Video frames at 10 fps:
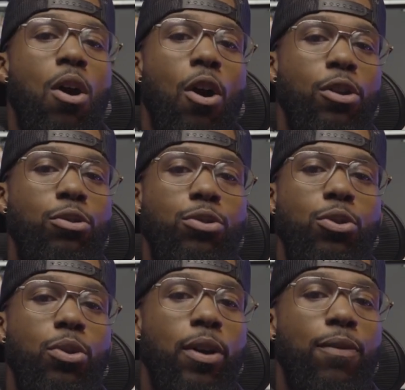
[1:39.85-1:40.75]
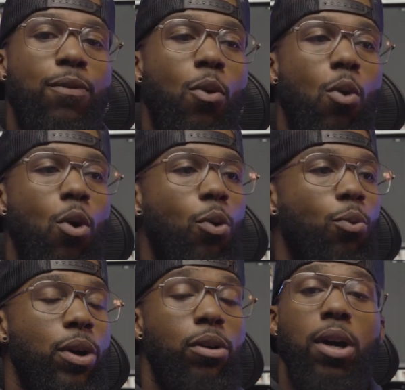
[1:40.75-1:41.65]
are you shooting for
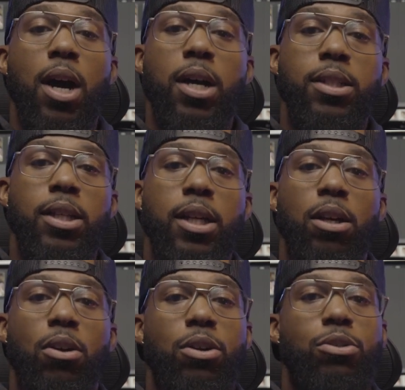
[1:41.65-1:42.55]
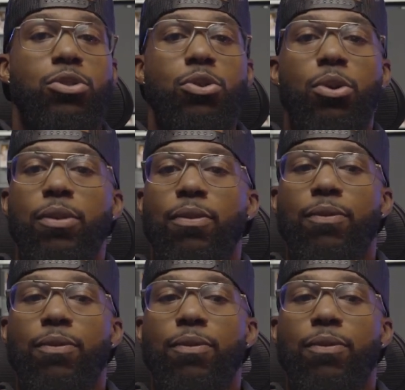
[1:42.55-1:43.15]
real content? Are you shooting for